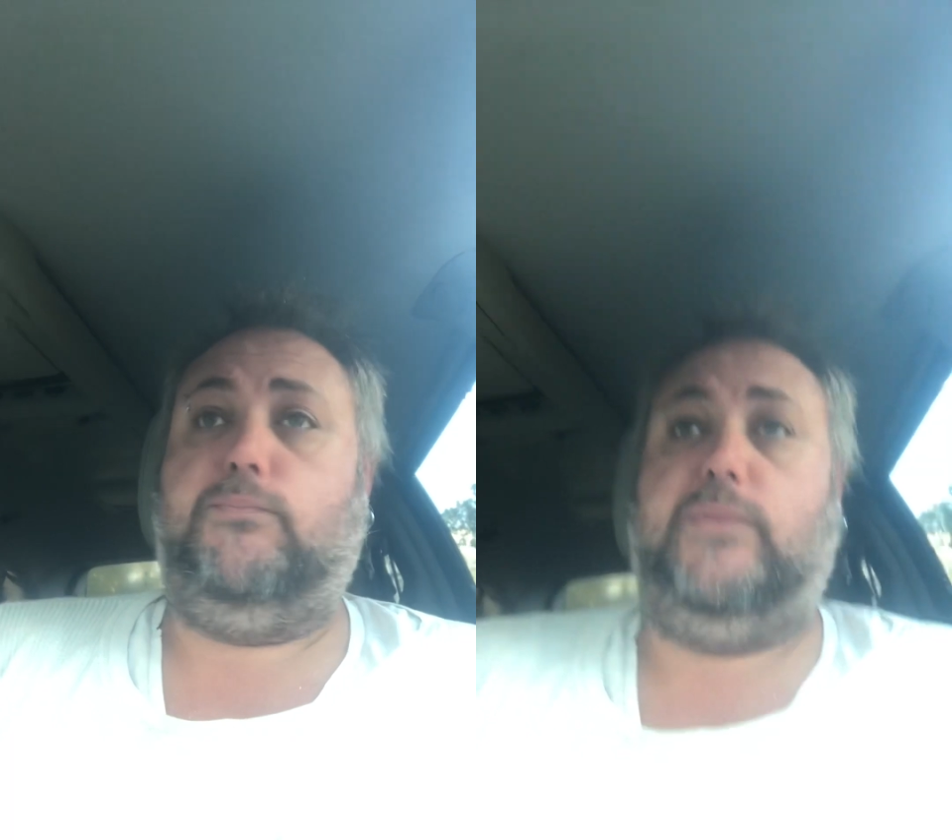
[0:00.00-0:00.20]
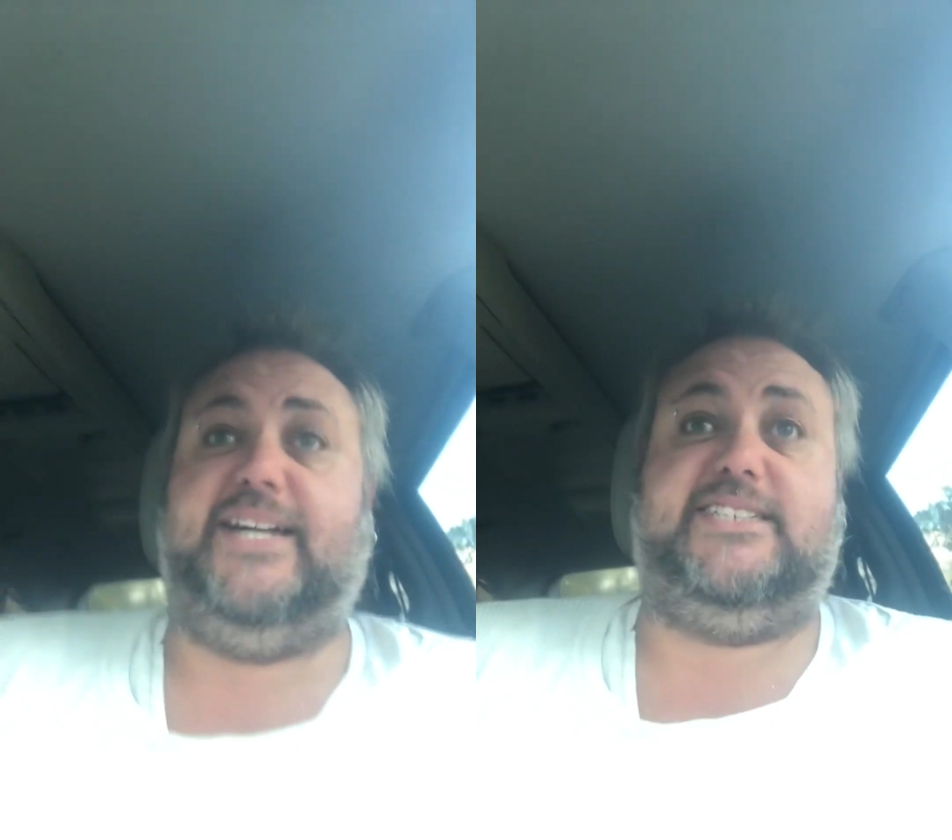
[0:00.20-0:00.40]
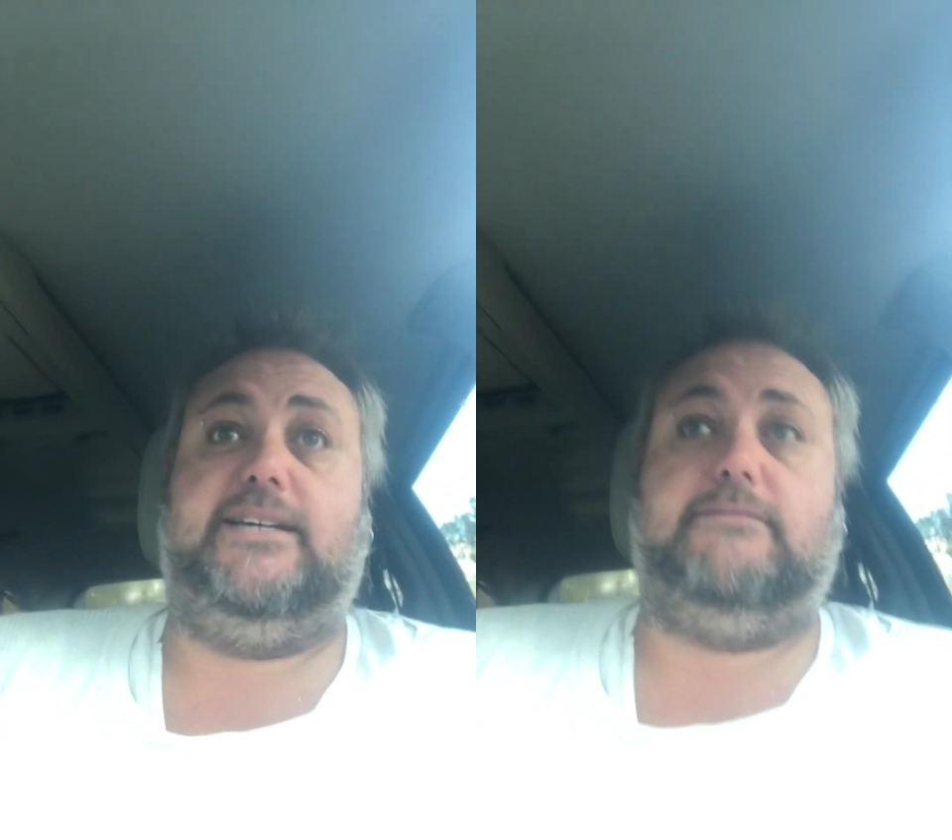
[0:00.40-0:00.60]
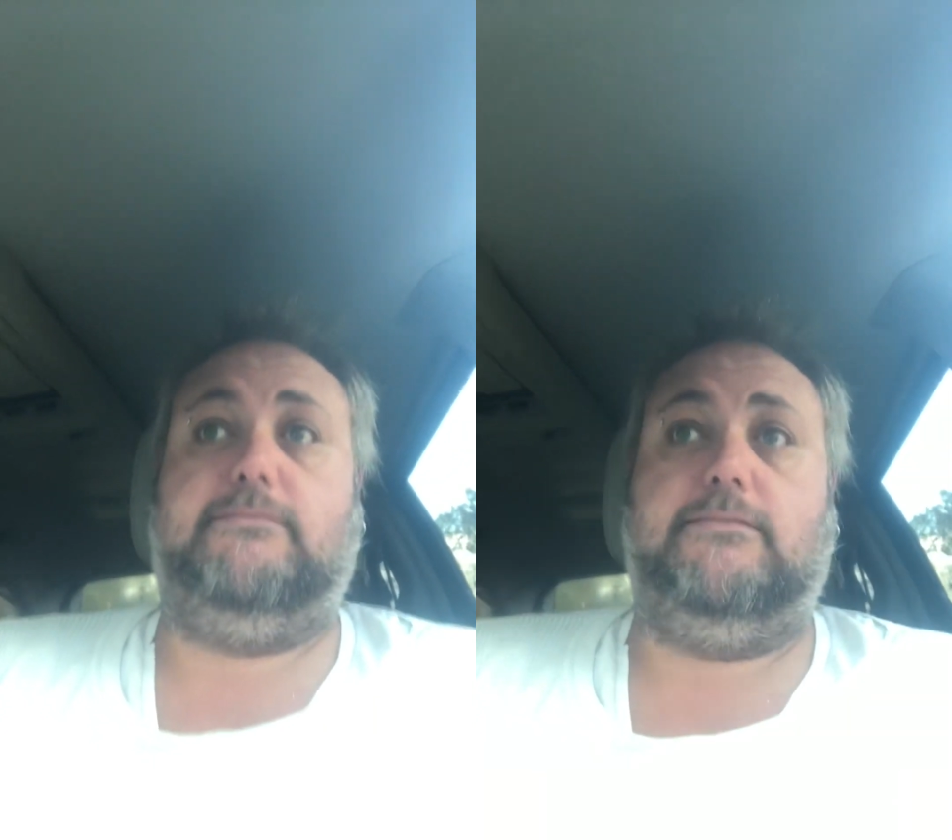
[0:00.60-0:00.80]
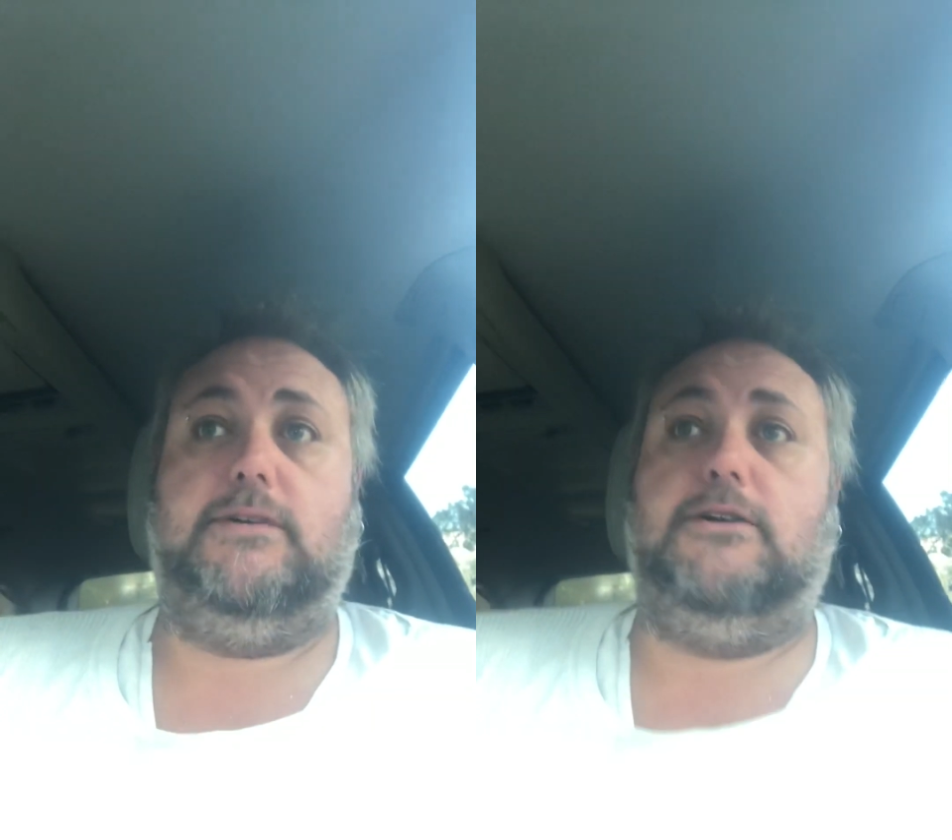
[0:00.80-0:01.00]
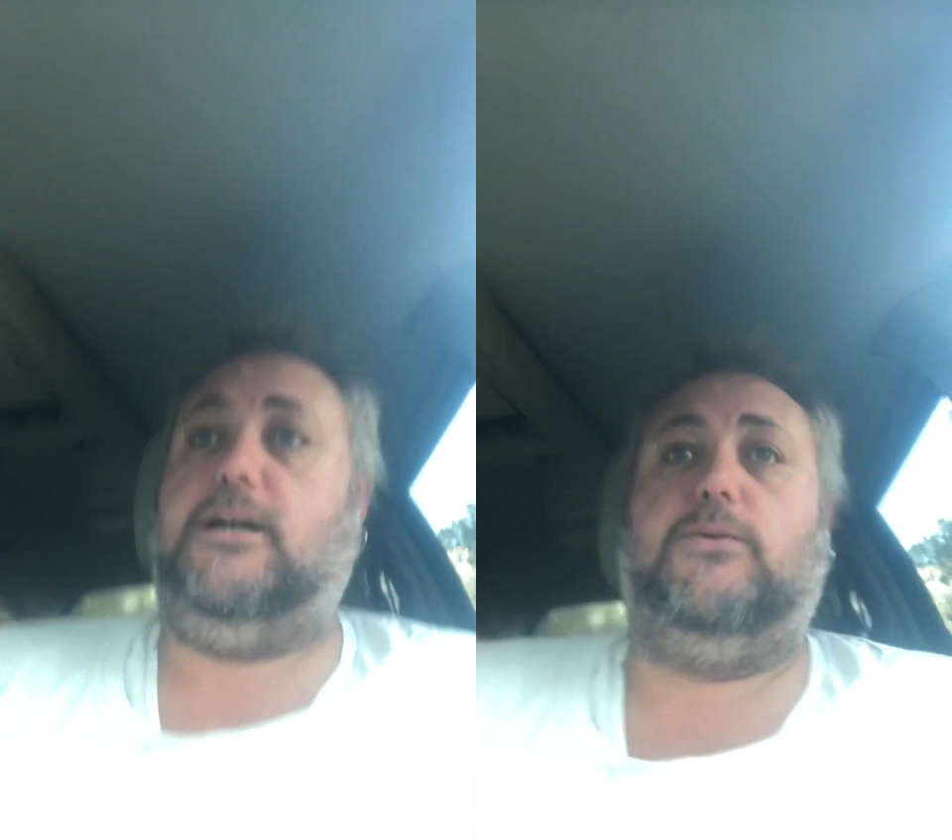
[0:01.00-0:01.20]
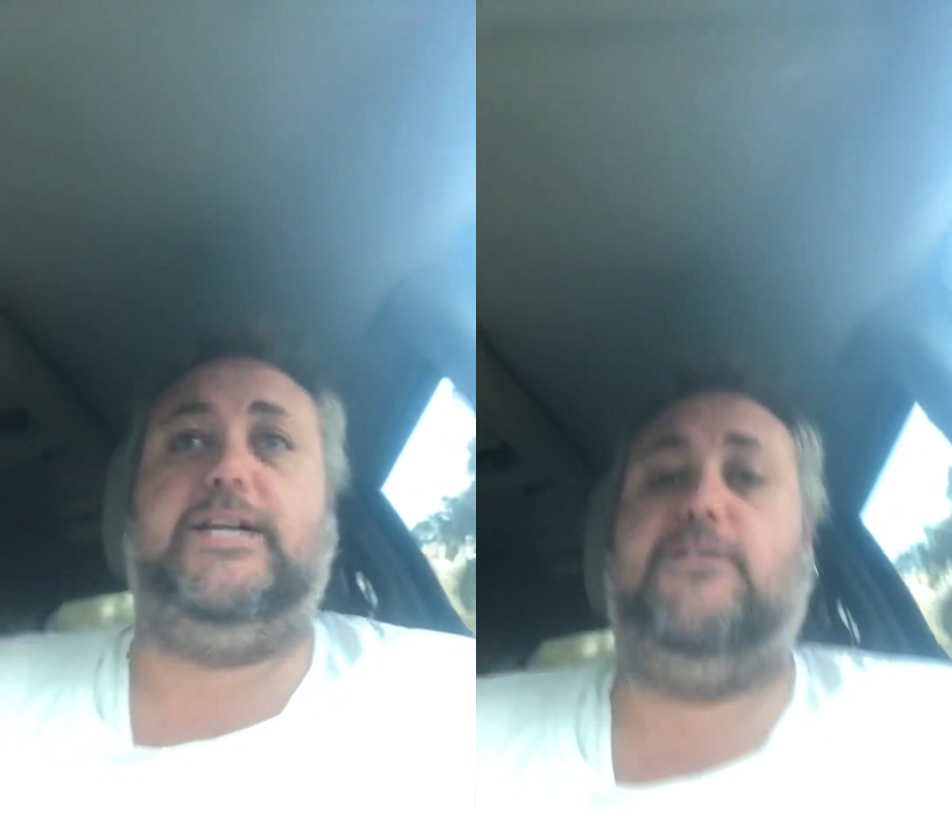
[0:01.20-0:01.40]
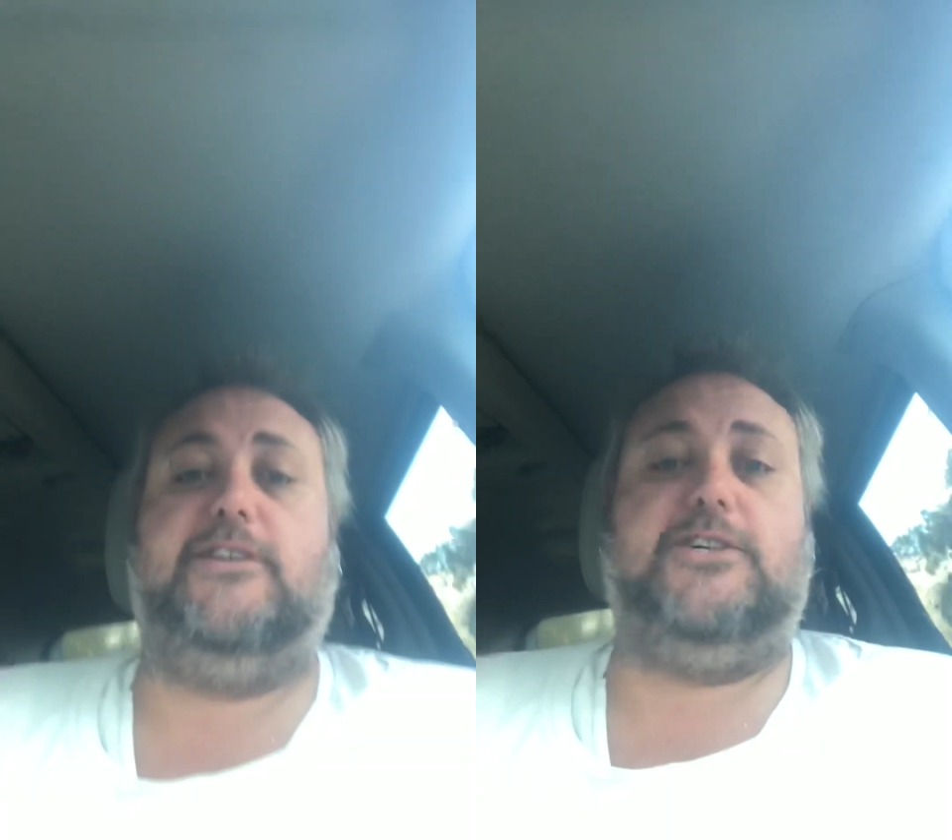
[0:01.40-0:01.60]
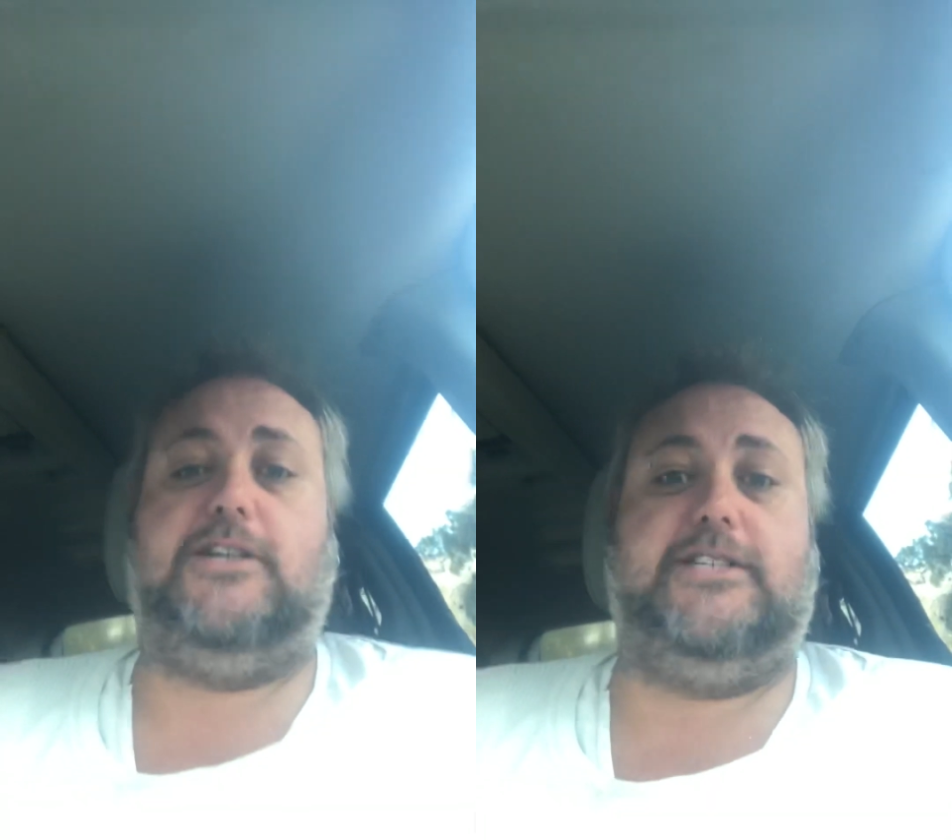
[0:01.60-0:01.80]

That's it. I wouldn't even talk to